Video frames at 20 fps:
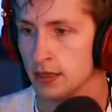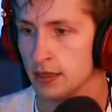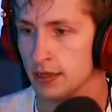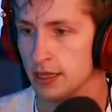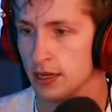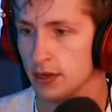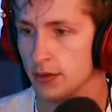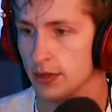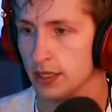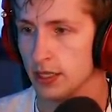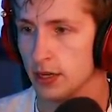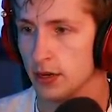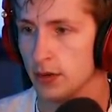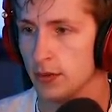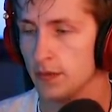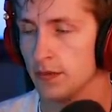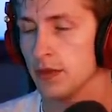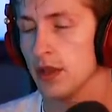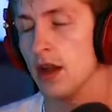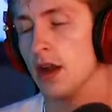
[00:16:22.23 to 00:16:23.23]
There we go.
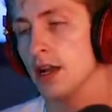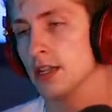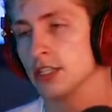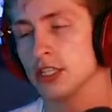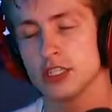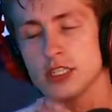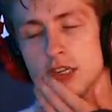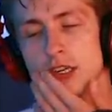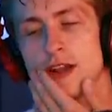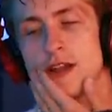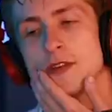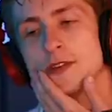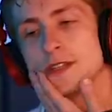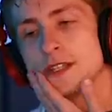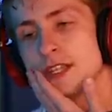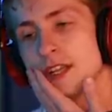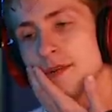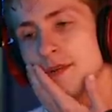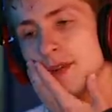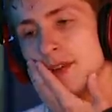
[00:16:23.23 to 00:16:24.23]
Ah, just another
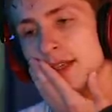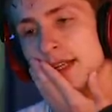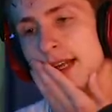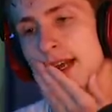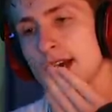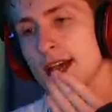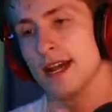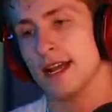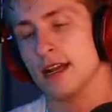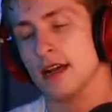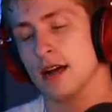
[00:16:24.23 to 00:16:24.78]
stubborn guy.